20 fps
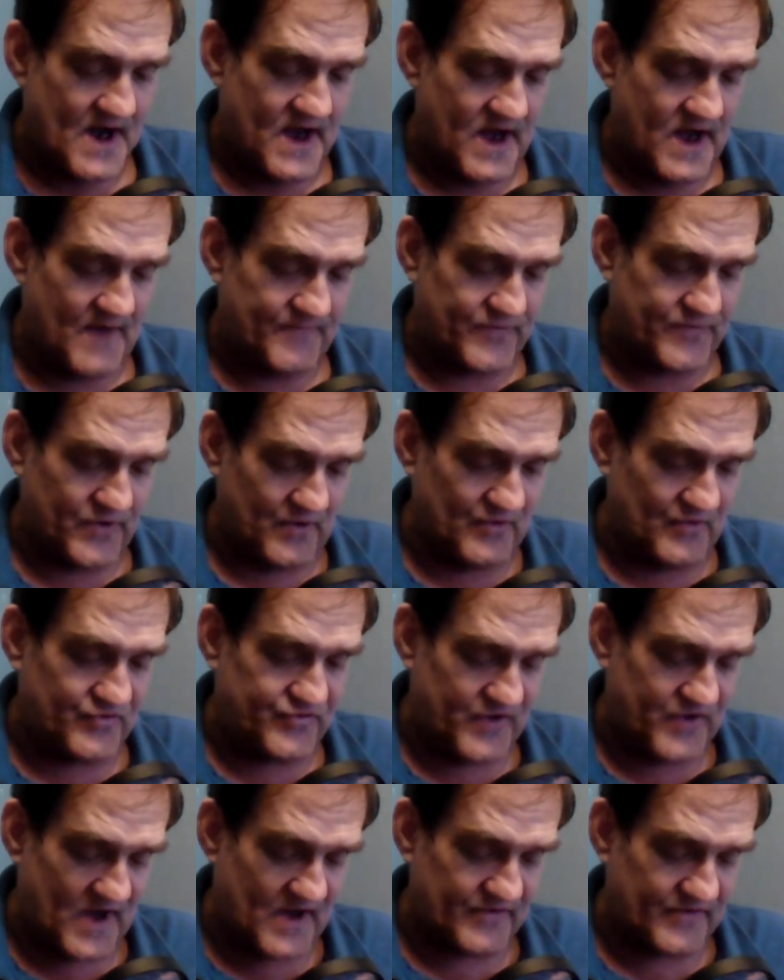If you
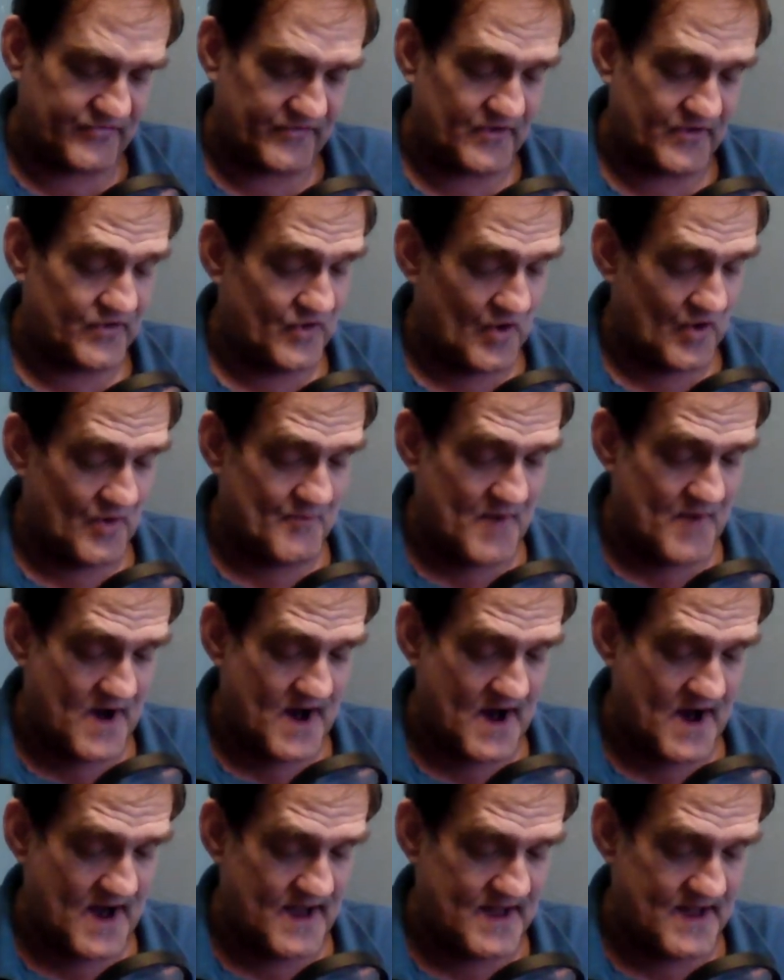gents don't
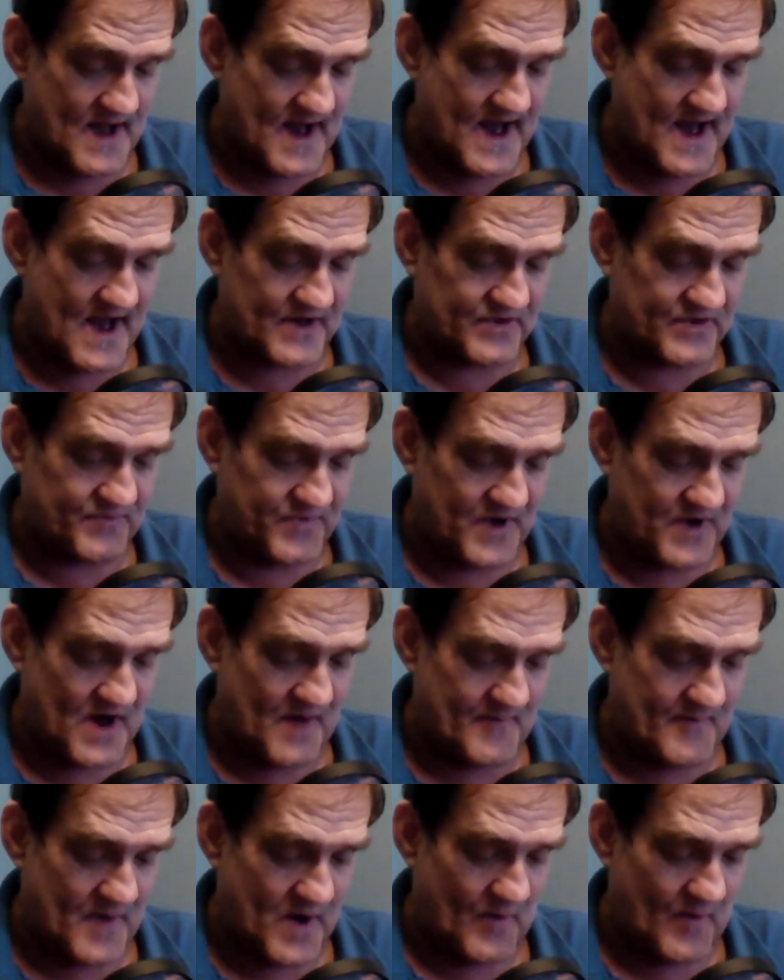mind, I have to be
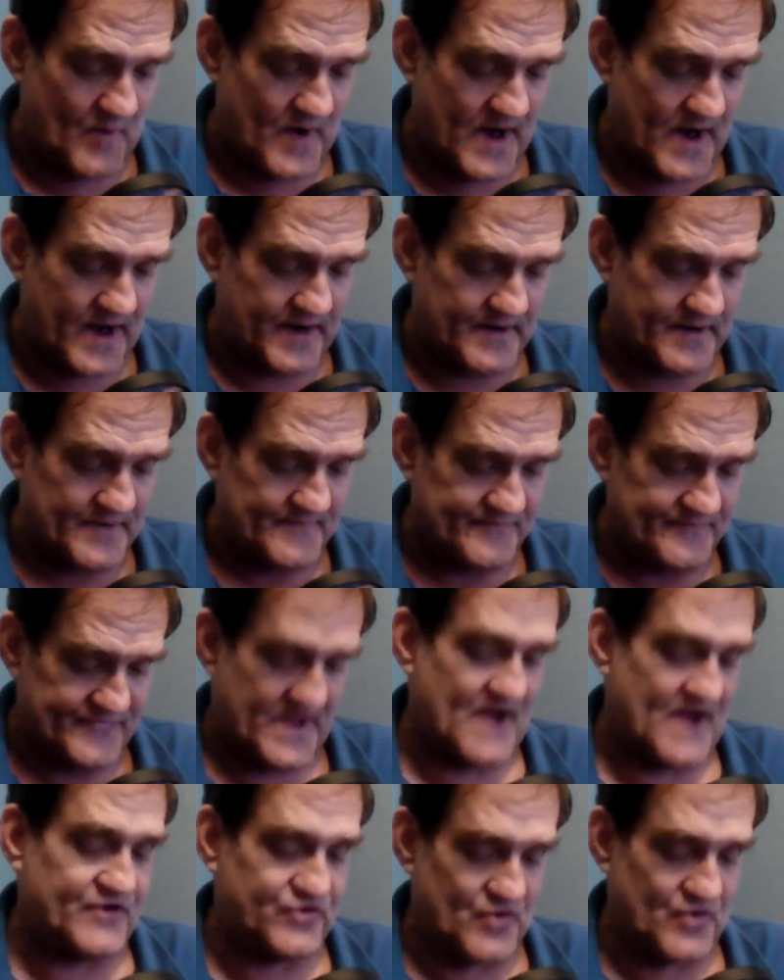on my way.
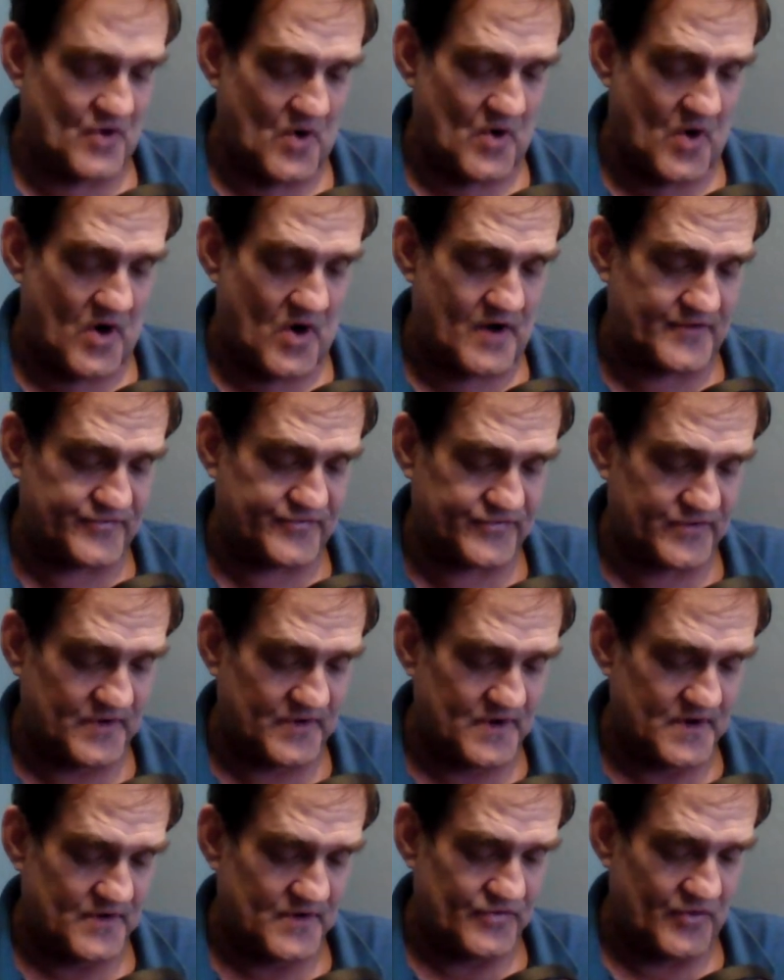That's your horse?
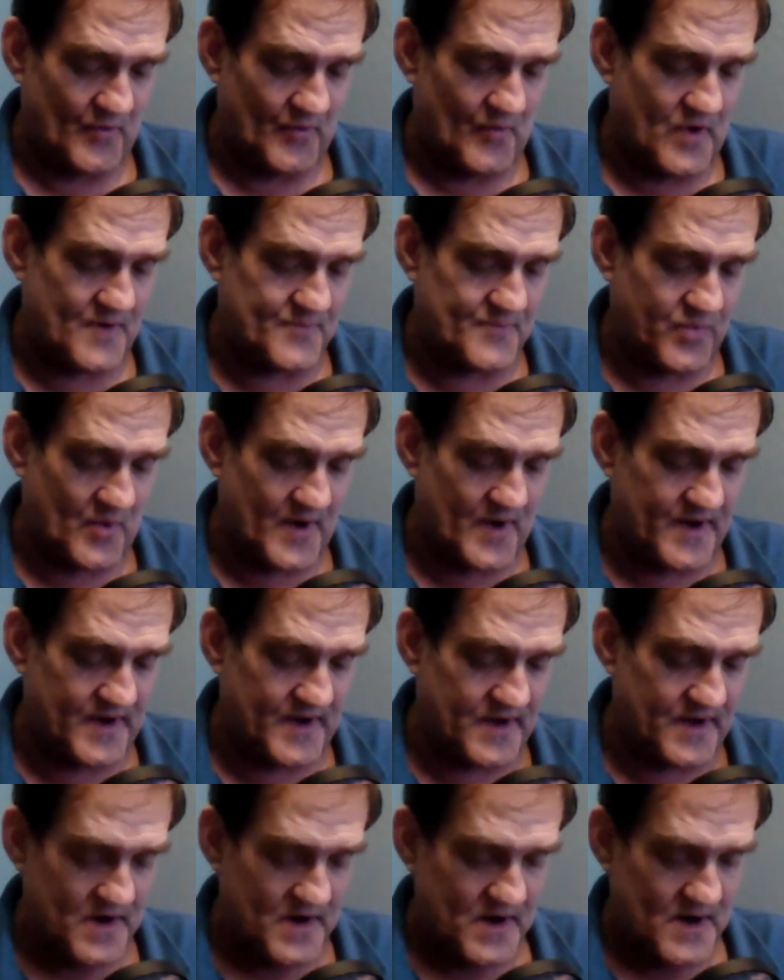The one
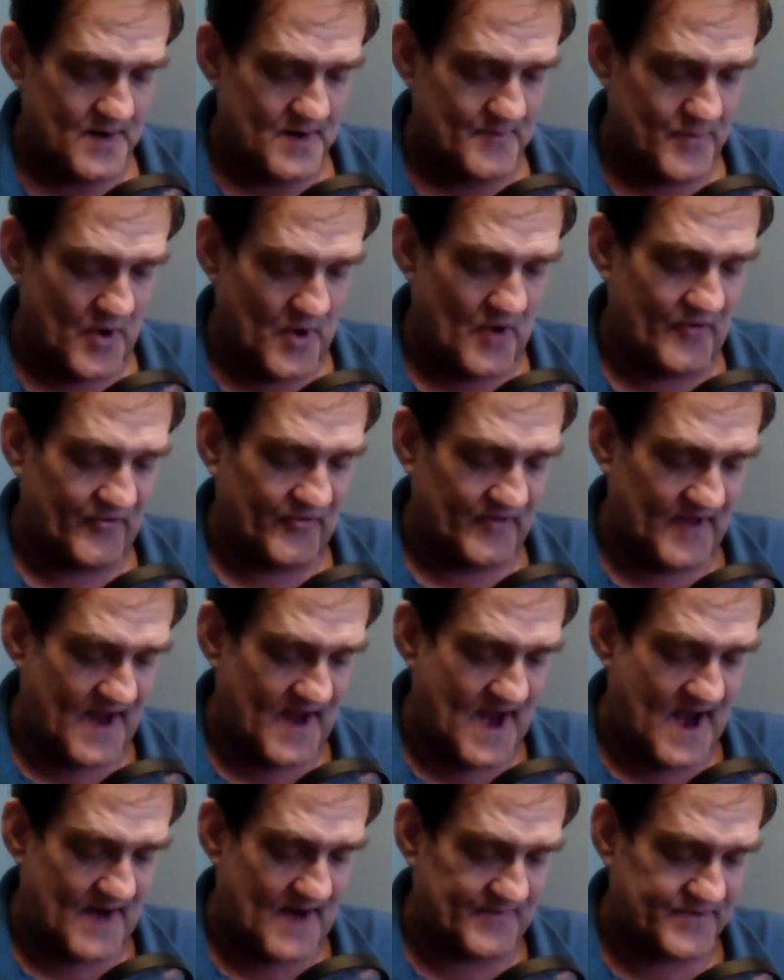pointed. Both
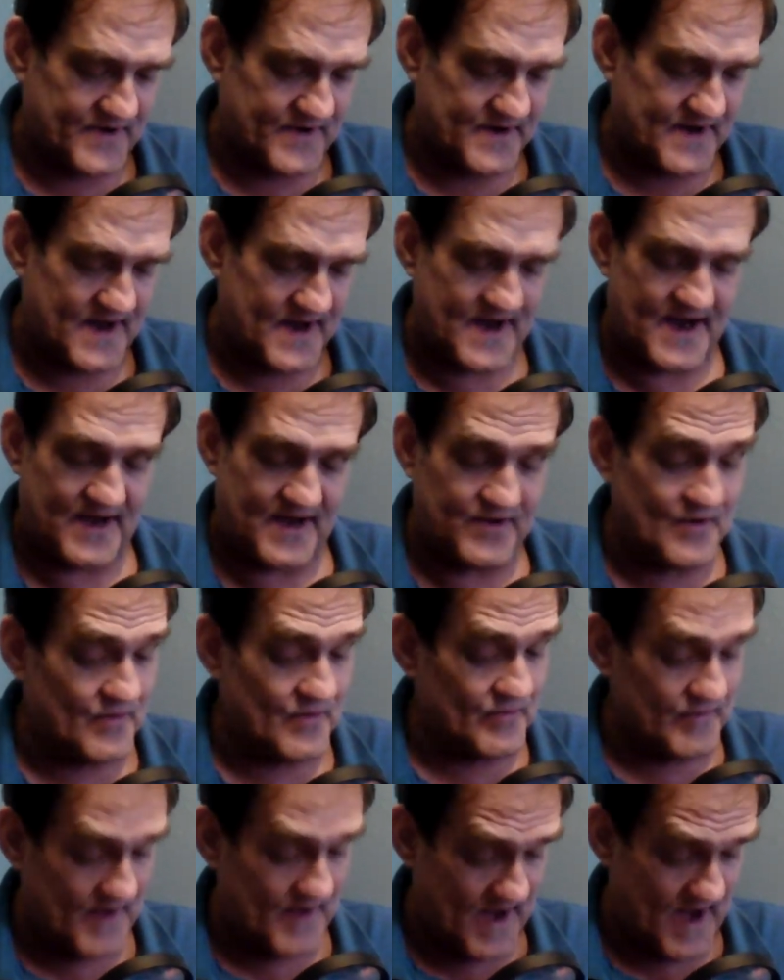laughed. Hey,
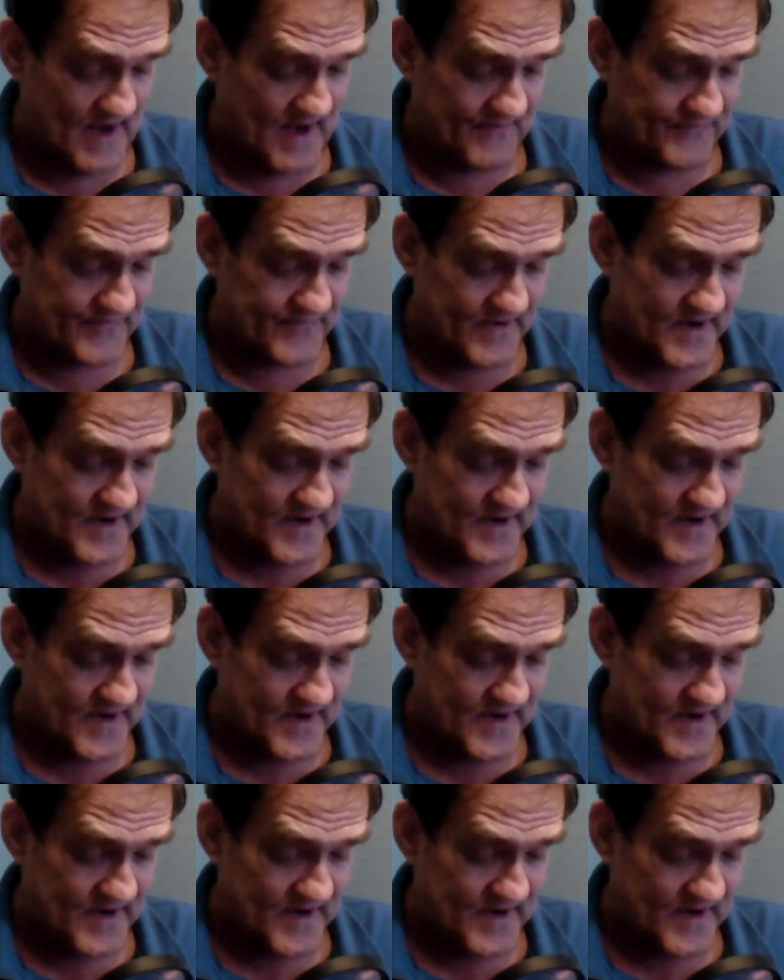don't laugh.